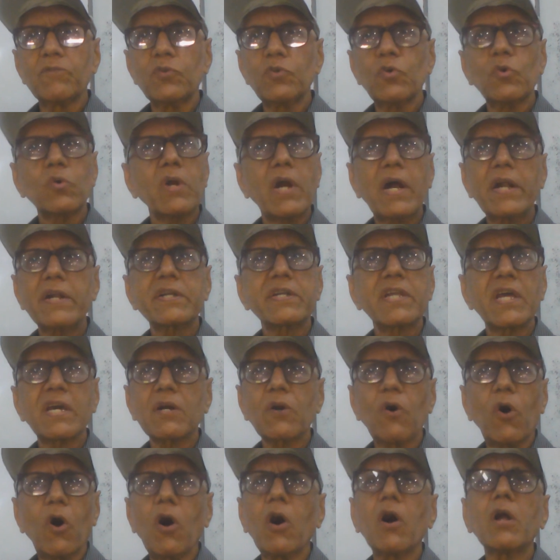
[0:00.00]
You can't
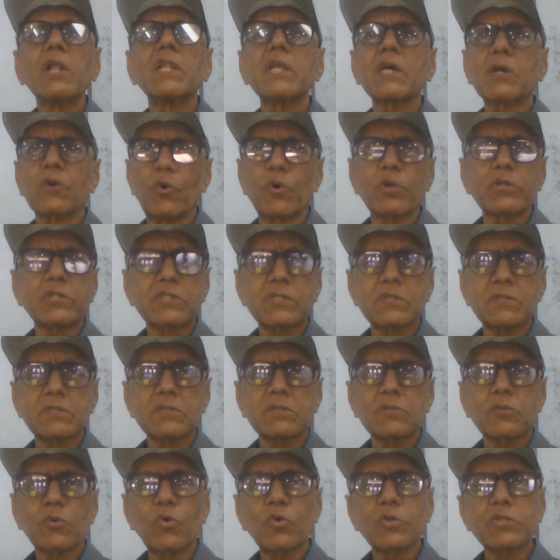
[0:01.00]
take all the
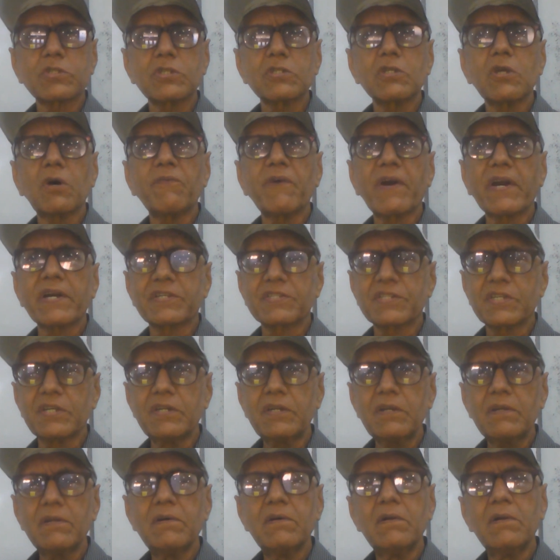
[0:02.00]
courses of
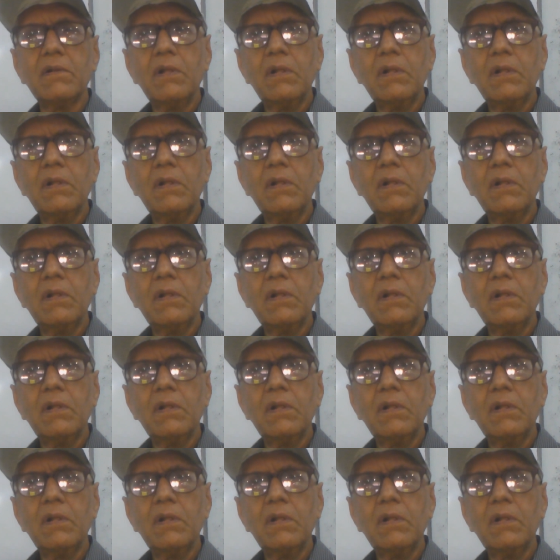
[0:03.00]
action